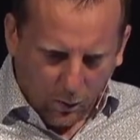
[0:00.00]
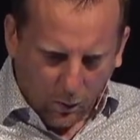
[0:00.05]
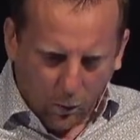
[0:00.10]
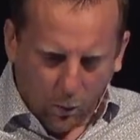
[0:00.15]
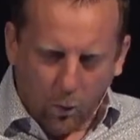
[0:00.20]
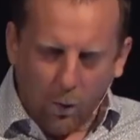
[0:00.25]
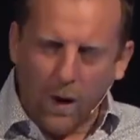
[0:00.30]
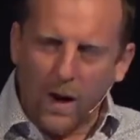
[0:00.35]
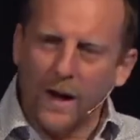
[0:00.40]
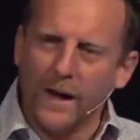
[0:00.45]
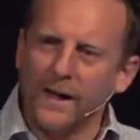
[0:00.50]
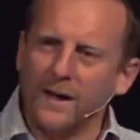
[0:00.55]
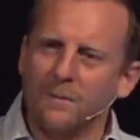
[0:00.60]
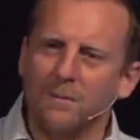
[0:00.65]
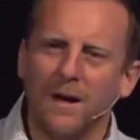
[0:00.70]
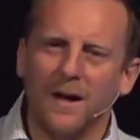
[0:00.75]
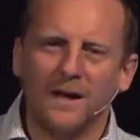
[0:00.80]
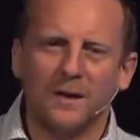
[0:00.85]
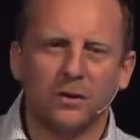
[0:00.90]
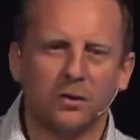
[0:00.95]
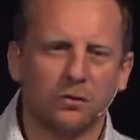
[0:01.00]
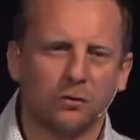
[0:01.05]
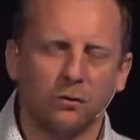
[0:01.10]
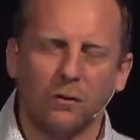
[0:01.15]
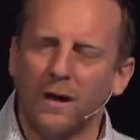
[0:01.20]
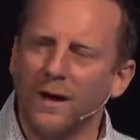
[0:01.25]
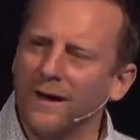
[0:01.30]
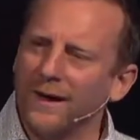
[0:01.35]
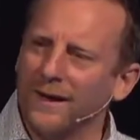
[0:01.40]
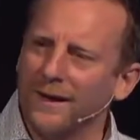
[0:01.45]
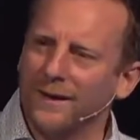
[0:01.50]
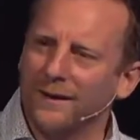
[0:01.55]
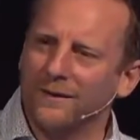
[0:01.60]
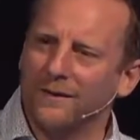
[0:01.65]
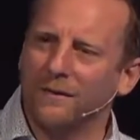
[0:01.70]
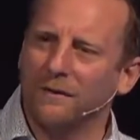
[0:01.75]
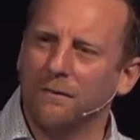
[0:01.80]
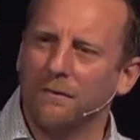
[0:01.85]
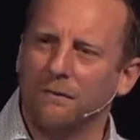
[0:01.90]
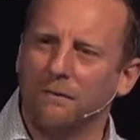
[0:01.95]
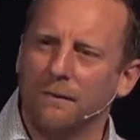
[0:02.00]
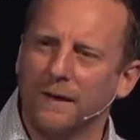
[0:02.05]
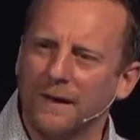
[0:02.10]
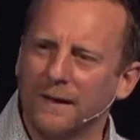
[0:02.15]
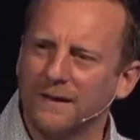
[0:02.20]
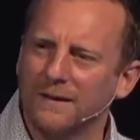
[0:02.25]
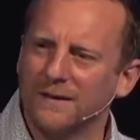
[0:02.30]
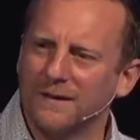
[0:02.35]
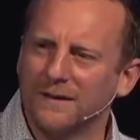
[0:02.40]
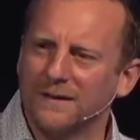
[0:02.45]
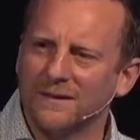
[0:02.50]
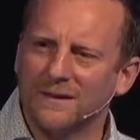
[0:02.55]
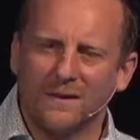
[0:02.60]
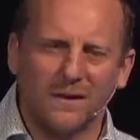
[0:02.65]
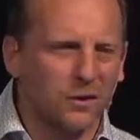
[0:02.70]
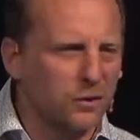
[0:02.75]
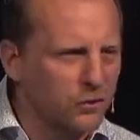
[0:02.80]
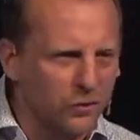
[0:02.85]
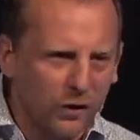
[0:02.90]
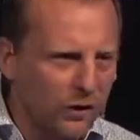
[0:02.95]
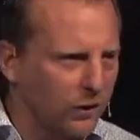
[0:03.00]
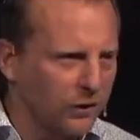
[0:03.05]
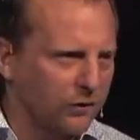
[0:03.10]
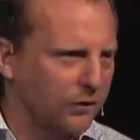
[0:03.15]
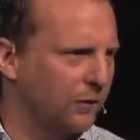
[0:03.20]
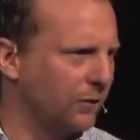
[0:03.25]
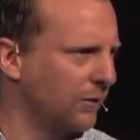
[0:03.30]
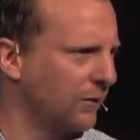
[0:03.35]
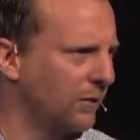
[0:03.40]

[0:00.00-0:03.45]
why am I trying to fix the church?